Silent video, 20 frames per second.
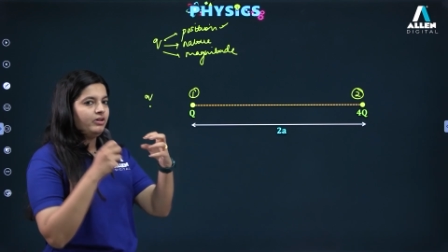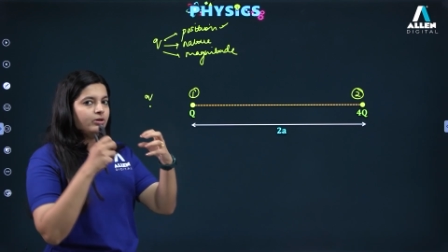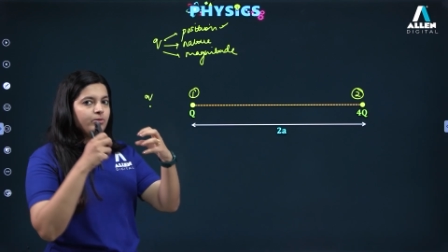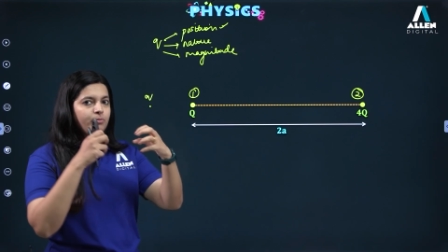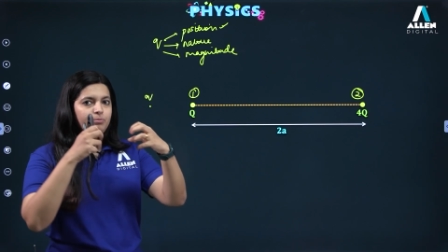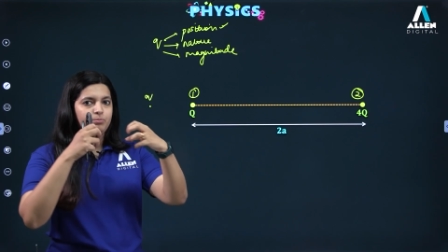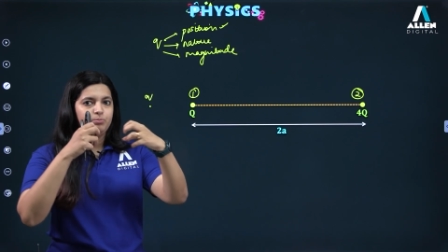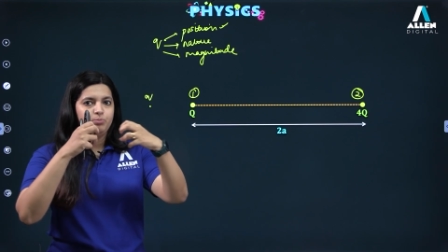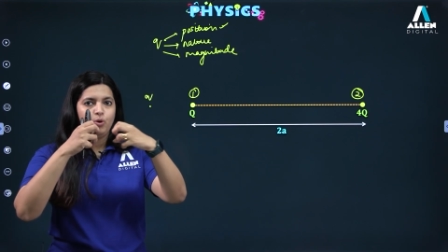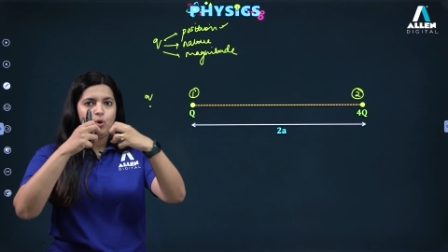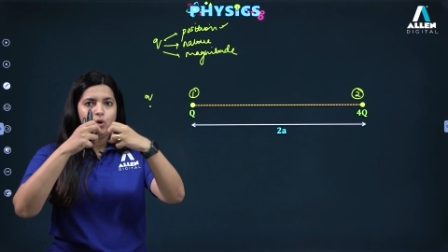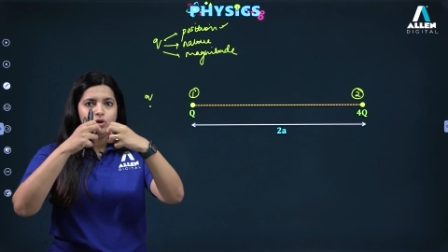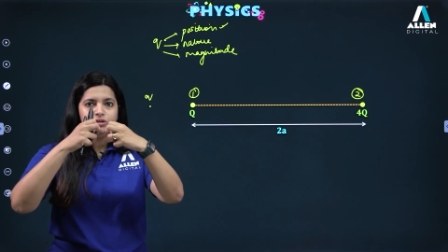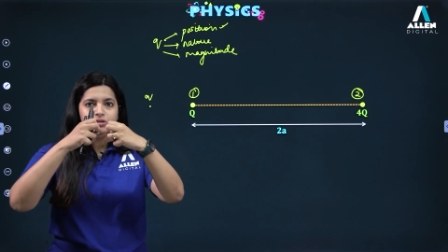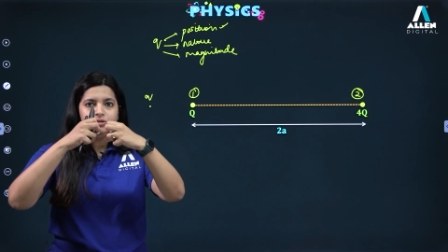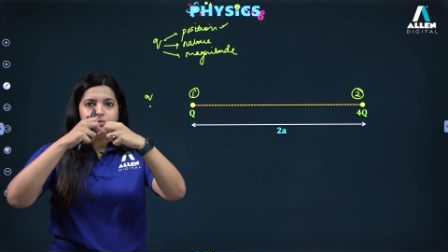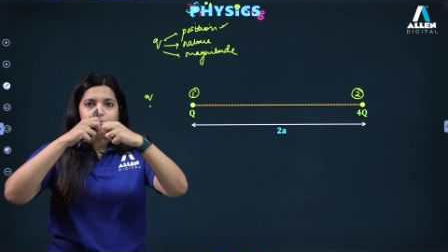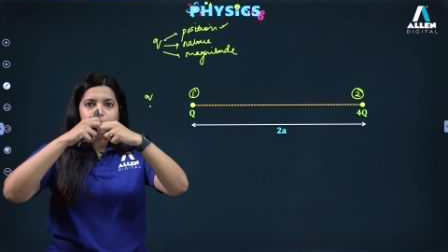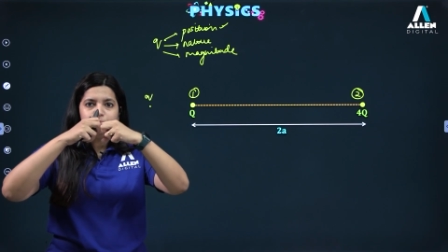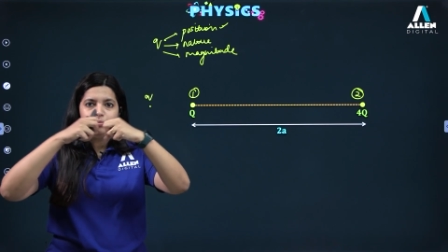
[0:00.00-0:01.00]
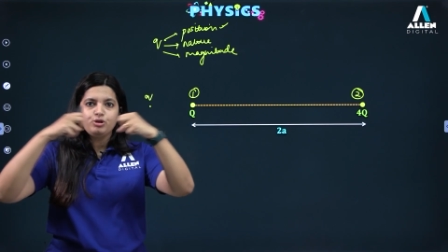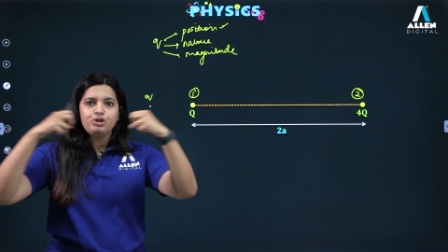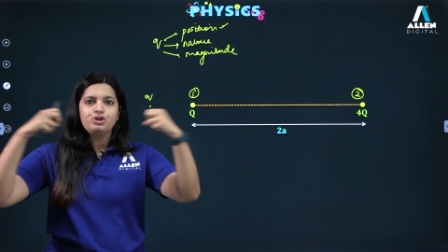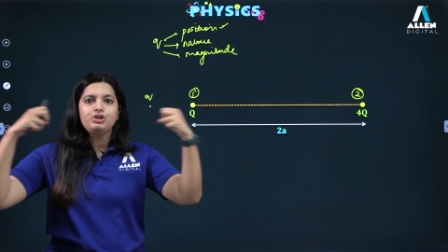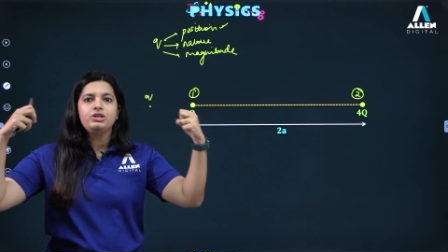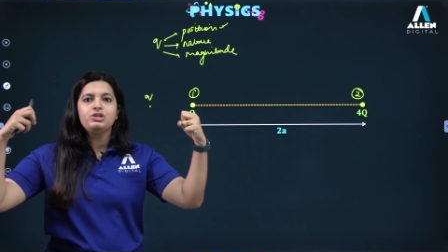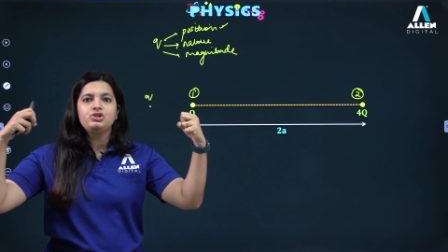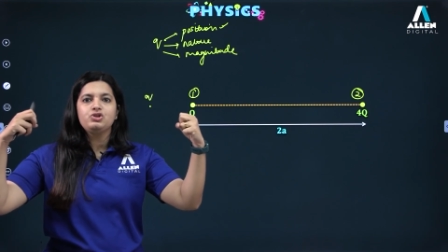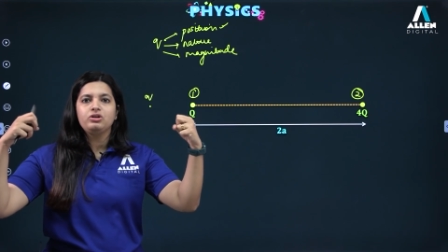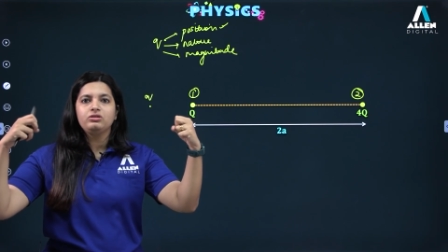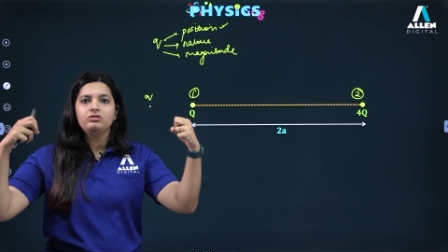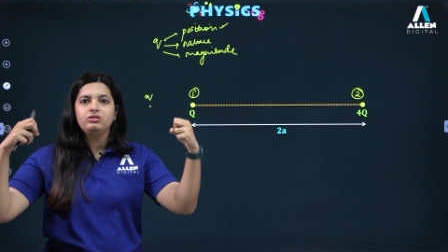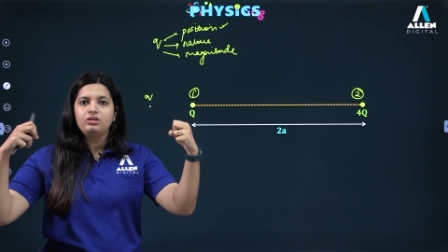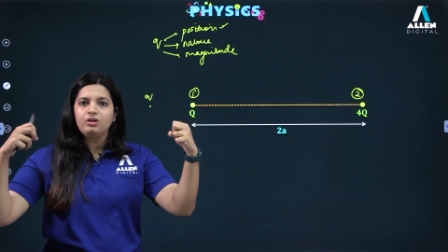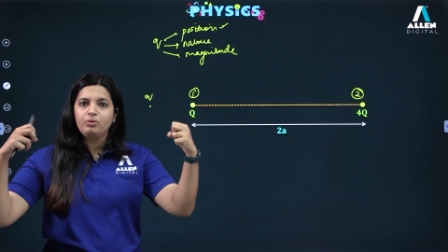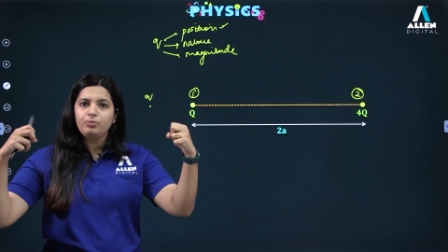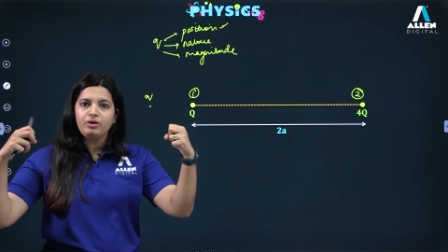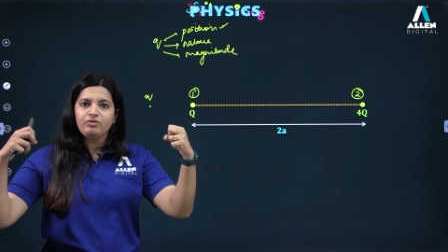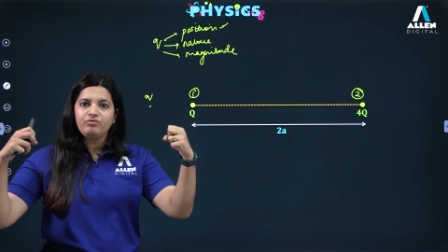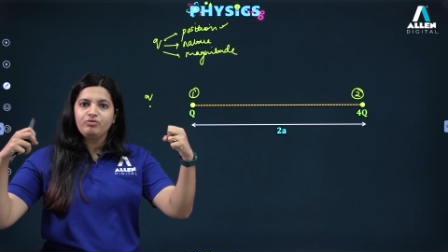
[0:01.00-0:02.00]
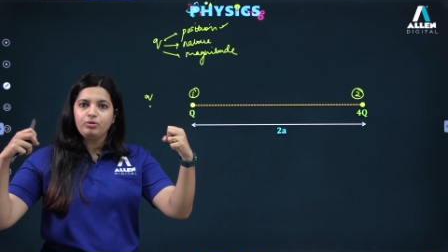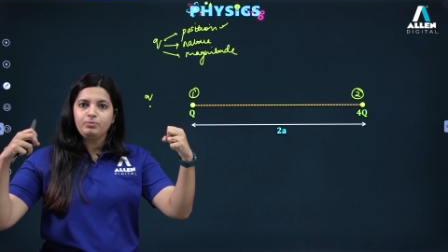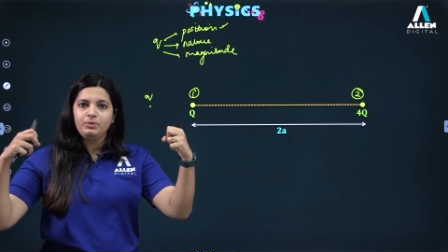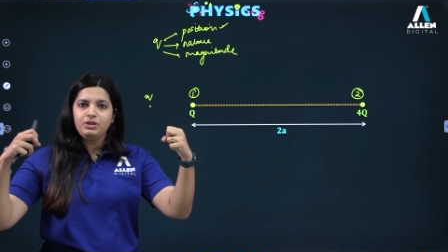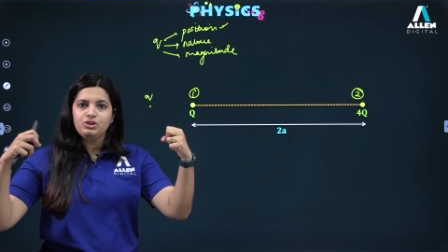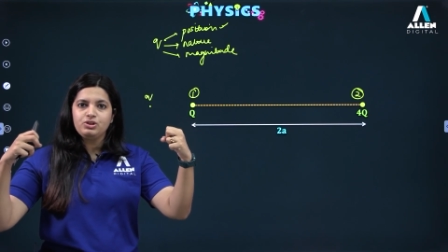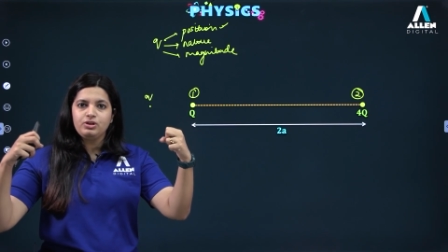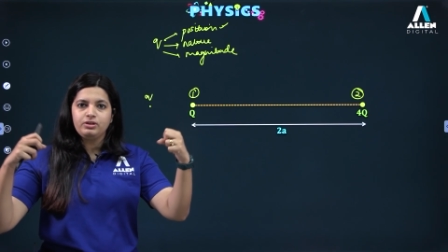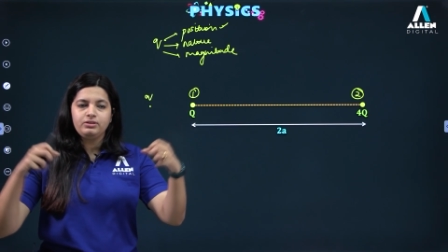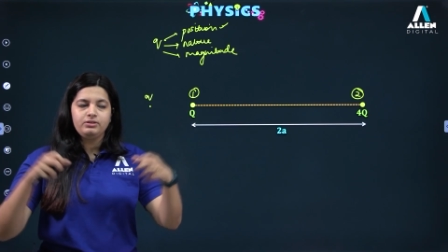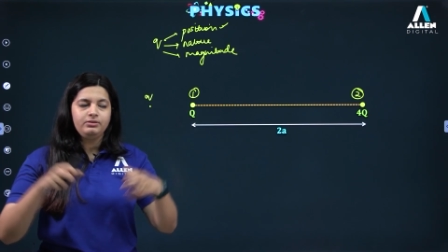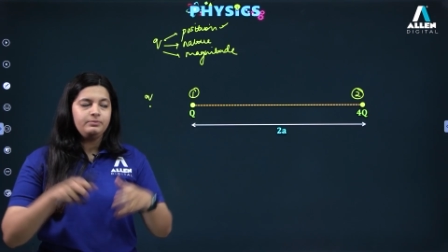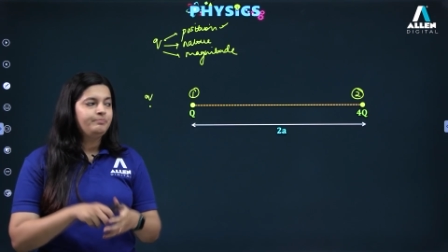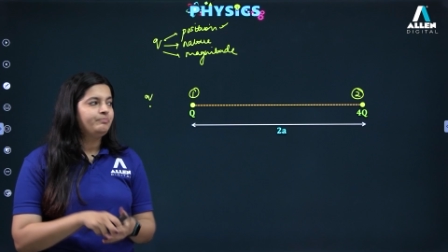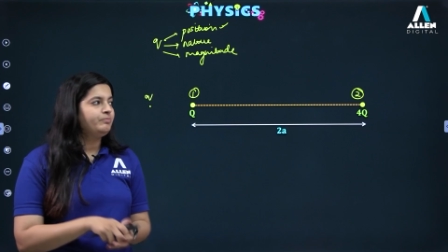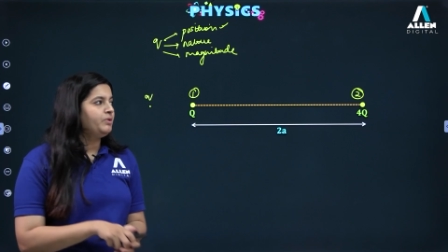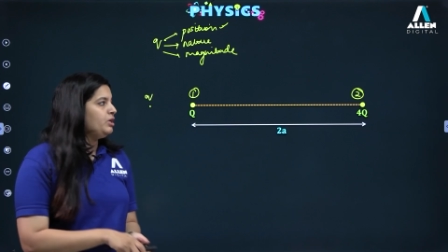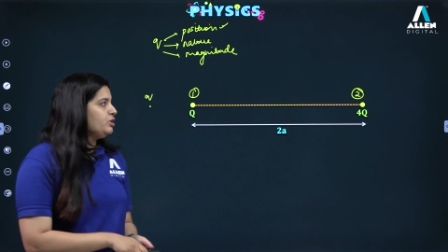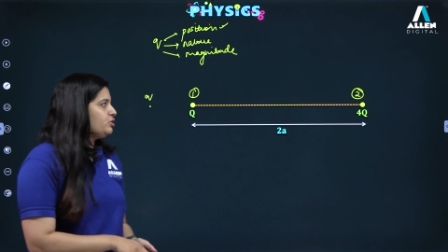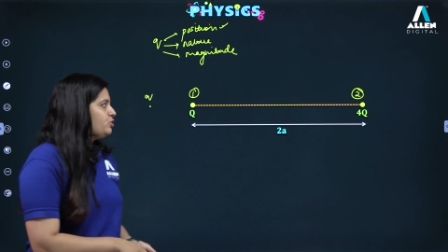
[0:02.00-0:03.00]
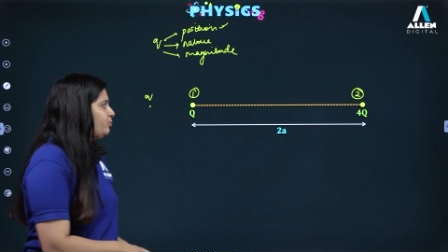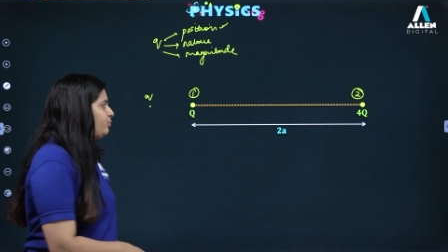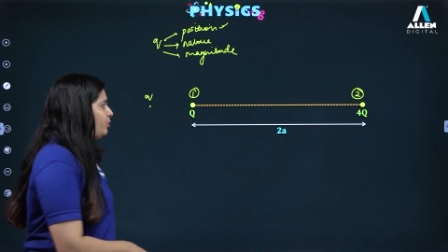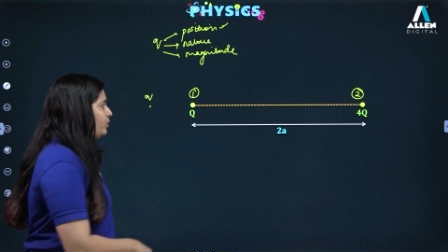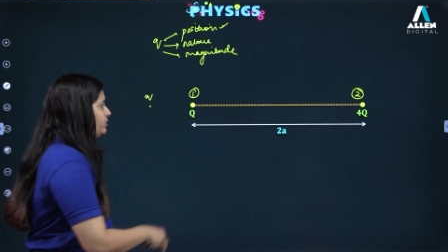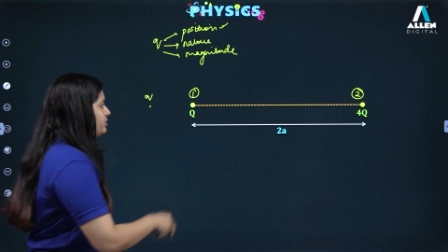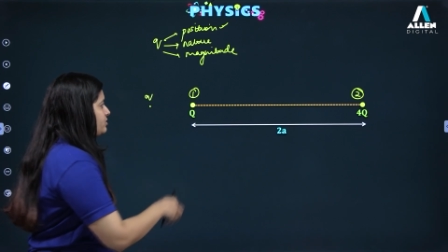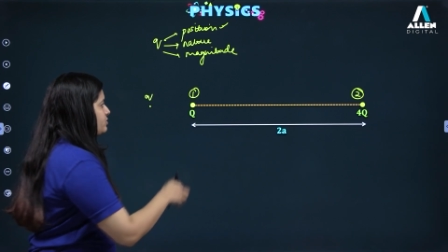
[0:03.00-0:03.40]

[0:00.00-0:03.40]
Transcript: will both push each other away from each other. So what